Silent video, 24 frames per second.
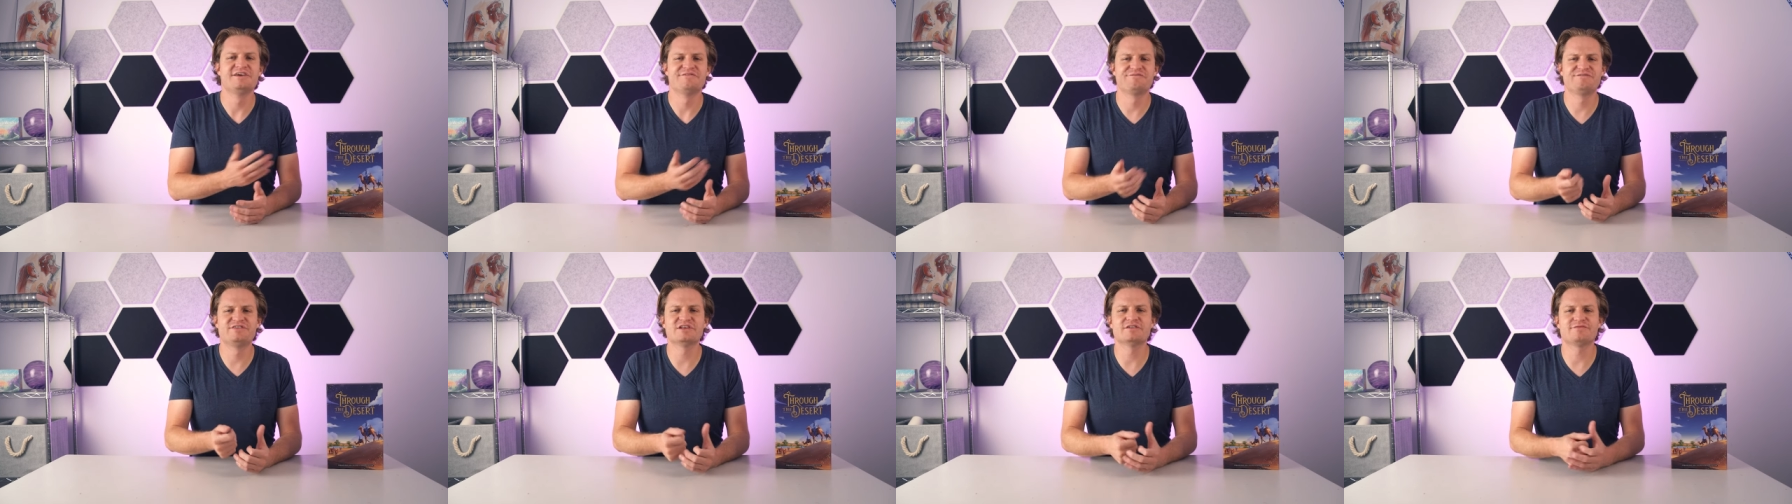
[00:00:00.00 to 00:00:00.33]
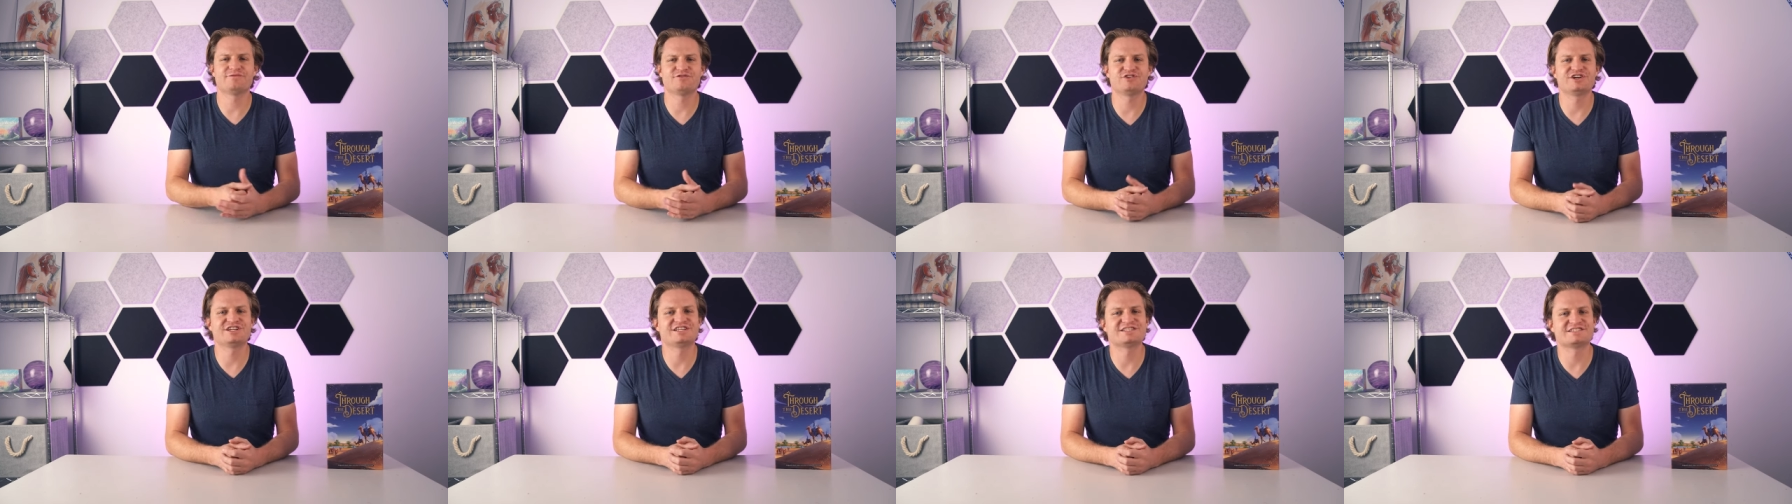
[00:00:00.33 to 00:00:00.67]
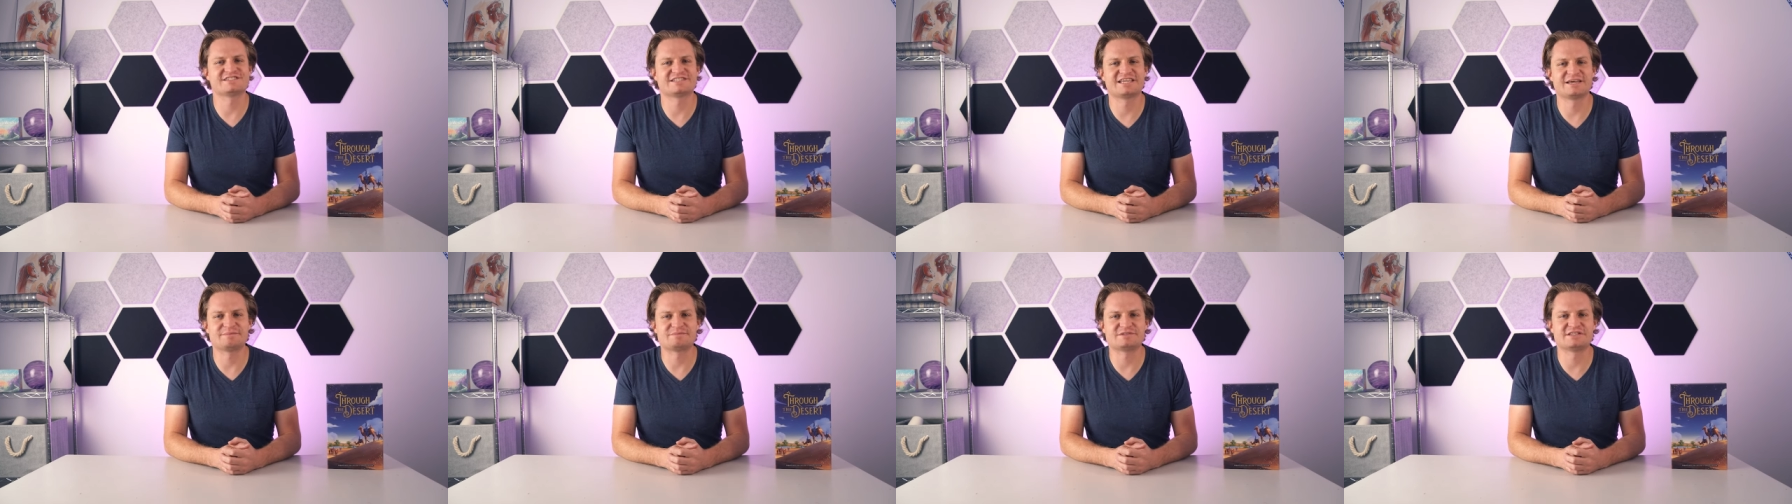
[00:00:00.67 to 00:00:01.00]
feel free to
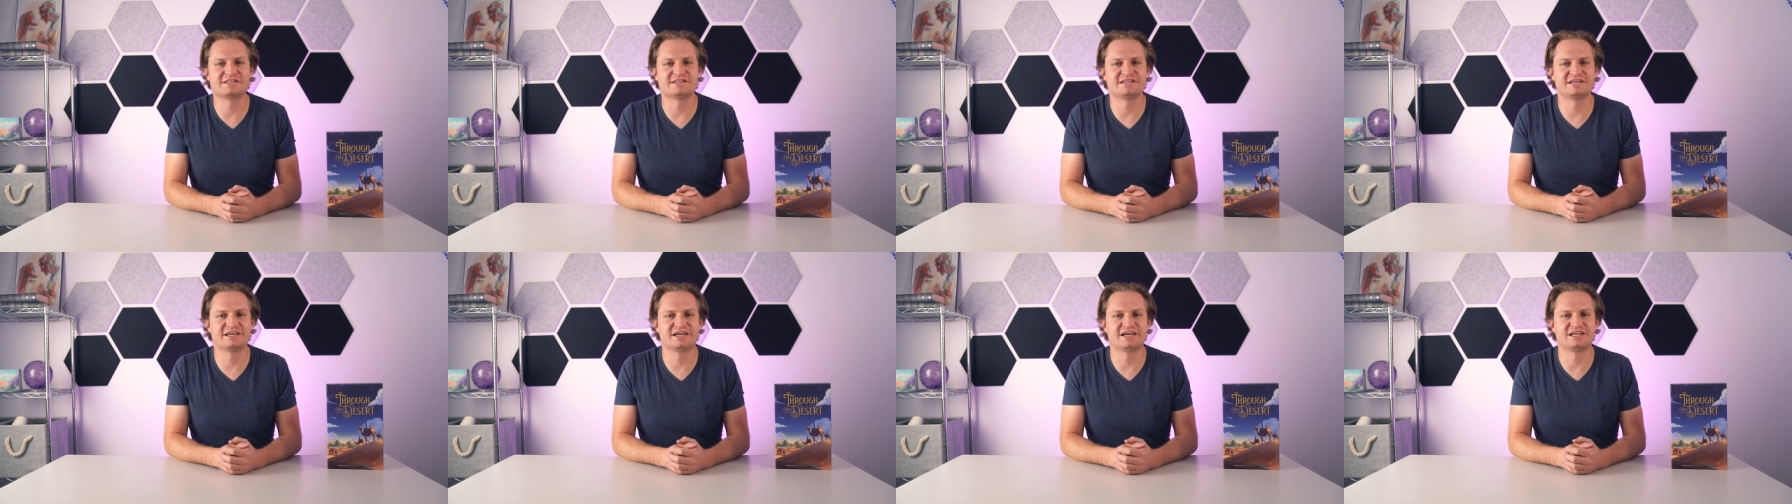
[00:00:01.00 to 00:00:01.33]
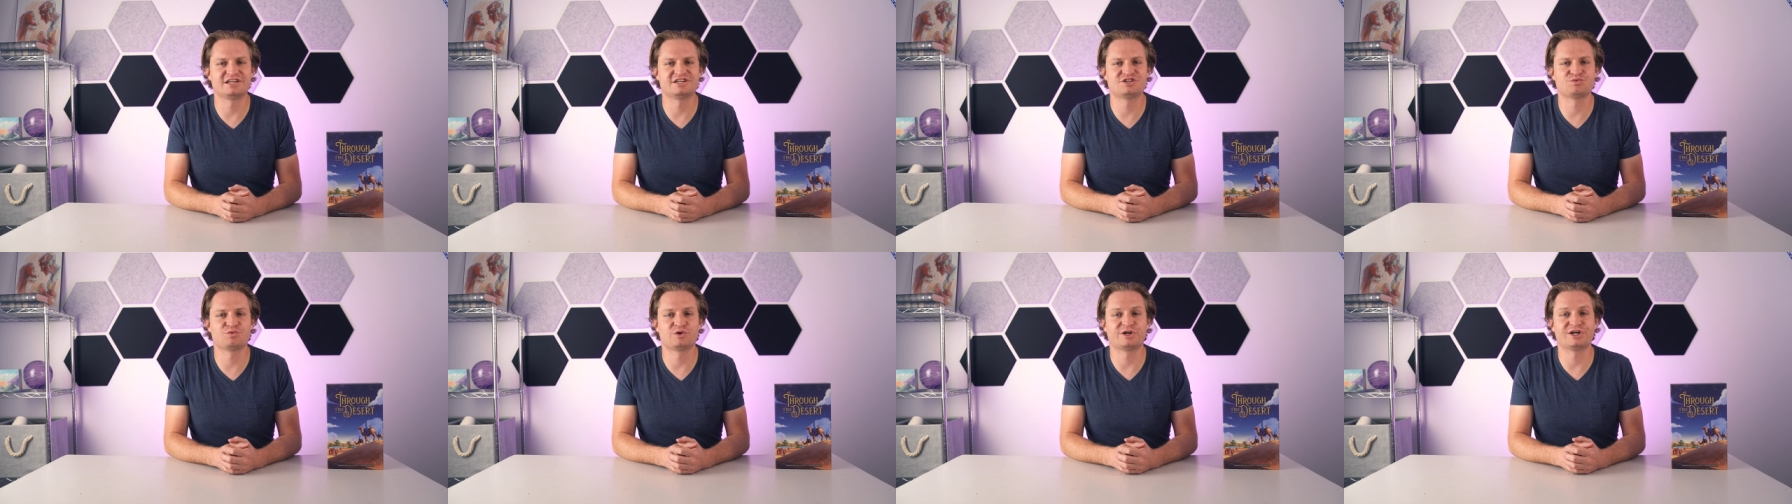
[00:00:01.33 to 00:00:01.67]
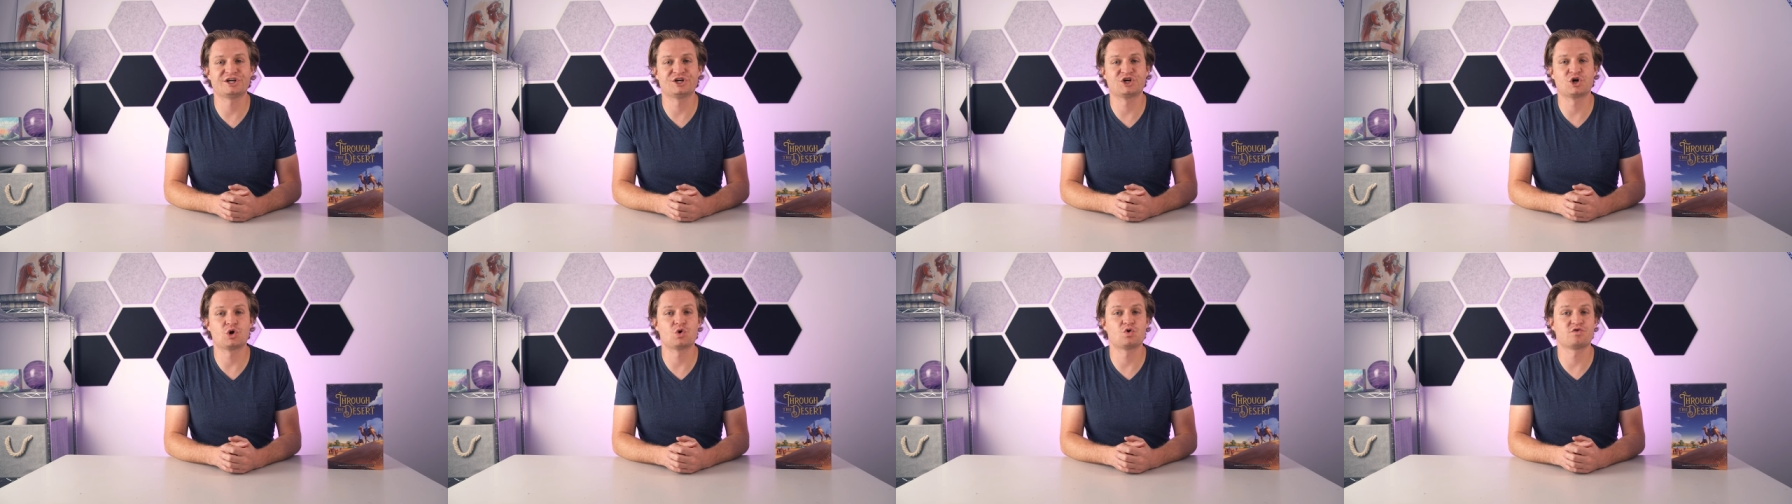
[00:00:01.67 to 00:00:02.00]
skip to the end where
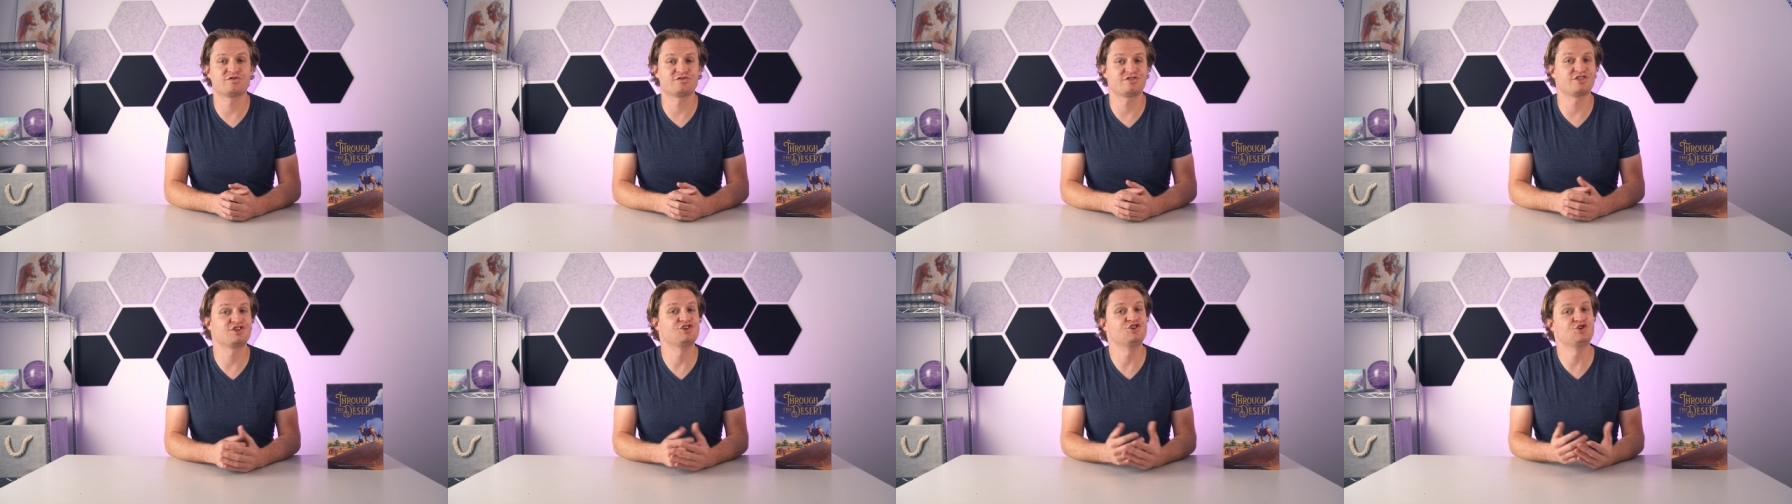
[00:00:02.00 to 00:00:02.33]
I go over the